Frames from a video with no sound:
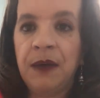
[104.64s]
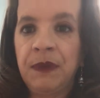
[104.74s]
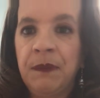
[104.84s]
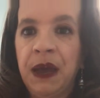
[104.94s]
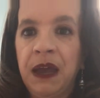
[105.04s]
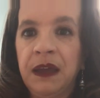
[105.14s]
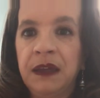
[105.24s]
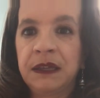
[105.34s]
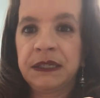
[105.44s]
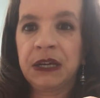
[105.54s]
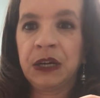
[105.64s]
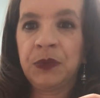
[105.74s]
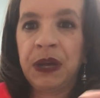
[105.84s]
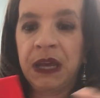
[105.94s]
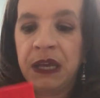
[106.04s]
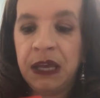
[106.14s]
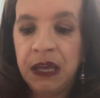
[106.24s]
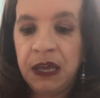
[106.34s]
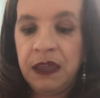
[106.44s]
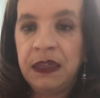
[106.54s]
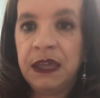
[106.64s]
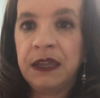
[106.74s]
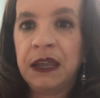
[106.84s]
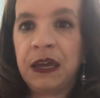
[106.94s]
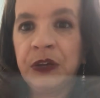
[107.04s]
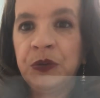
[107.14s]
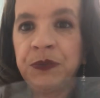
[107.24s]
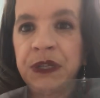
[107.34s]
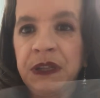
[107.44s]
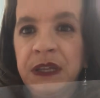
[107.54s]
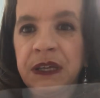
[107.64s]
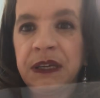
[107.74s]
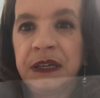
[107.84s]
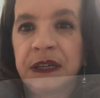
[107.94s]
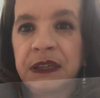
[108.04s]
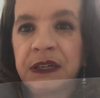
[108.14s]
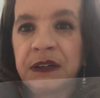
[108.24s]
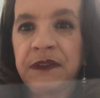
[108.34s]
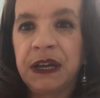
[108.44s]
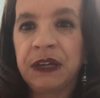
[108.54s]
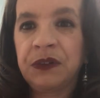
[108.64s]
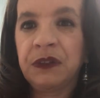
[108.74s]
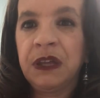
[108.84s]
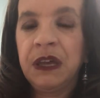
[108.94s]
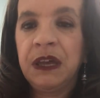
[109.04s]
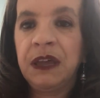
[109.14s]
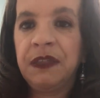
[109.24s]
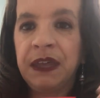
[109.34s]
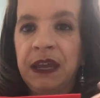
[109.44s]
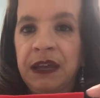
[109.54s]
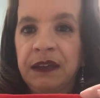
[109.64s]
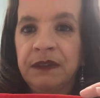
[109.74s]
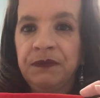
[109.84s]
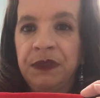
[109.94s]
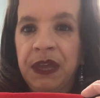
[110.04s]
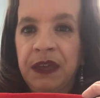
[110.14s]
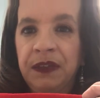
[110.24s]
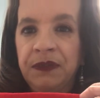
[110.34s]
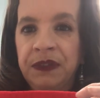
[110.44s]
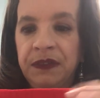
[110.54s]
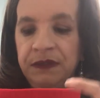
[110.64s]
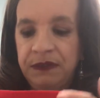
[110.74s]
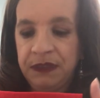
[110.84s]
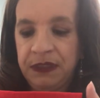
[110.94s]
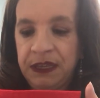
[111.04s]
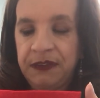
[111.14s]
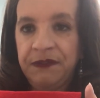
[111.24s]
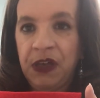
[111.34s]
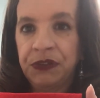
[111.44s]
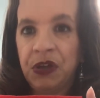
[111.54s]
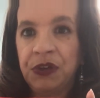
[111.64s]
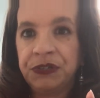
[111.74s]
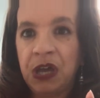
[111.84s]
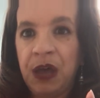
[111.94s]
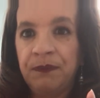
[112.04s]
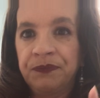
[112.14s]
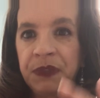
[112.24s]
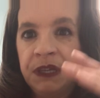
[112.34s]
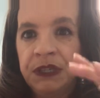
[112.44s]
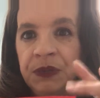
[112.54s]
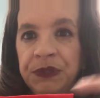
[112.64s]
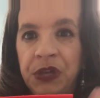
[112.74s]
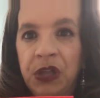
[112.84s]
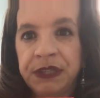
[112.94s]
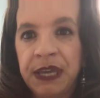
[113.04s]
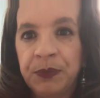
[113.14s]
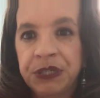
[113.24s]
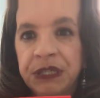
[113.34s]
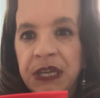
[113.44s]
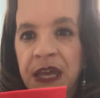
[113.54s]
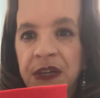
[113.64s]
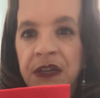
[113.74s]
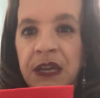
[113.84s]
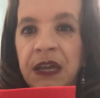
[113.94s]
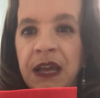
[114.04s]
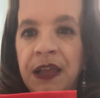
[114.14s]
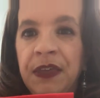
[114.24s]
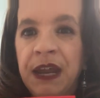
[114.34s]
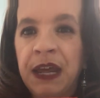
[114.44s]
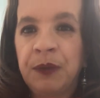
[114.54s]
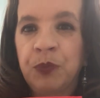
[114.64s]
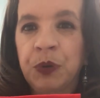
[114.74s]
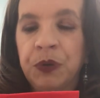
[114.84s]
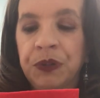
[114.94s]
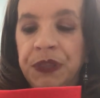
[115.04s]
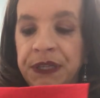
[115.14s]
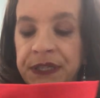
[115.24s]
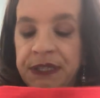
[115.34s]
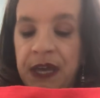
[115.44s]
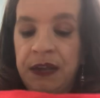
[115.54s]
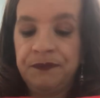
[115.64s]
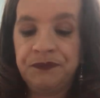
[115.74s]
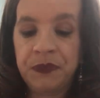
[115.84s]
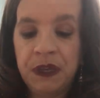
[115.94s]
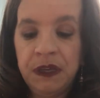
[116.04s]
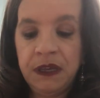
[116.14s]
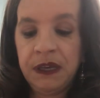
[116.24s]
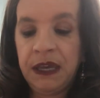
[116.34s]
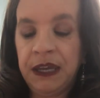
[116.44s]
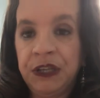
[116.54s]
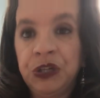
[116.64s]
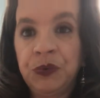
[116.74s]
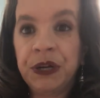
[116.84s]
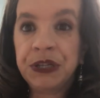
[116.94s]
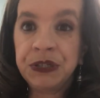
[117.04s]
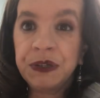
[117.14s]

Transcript: my tearaway, then I hooped the clear vinyl, and then I had the felt on top. So it's all sandwiched together, and then I embroidered the design. And you'll want to do